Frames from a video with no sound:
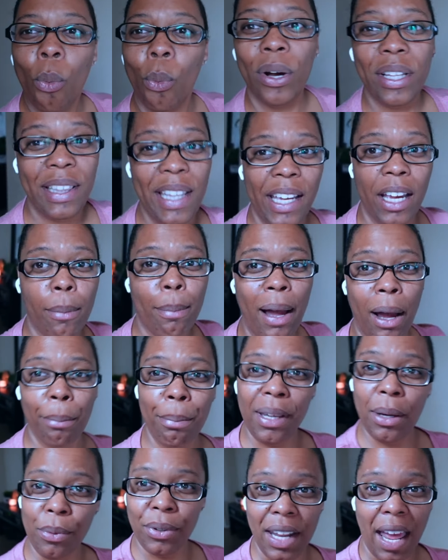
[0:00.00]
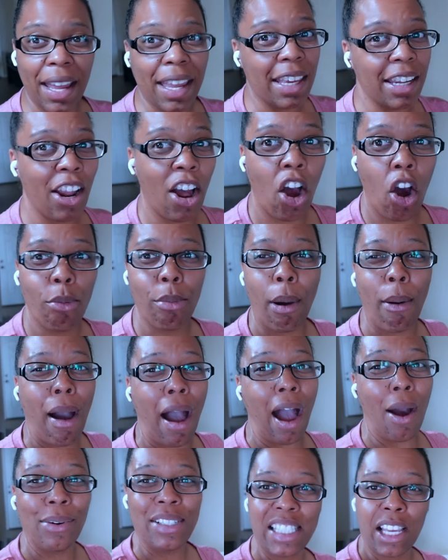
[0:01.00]
one thing about me, when I get home, I'm
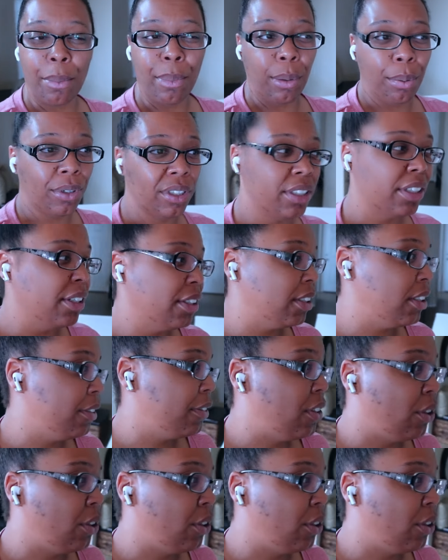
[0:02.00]
always gonna be productive.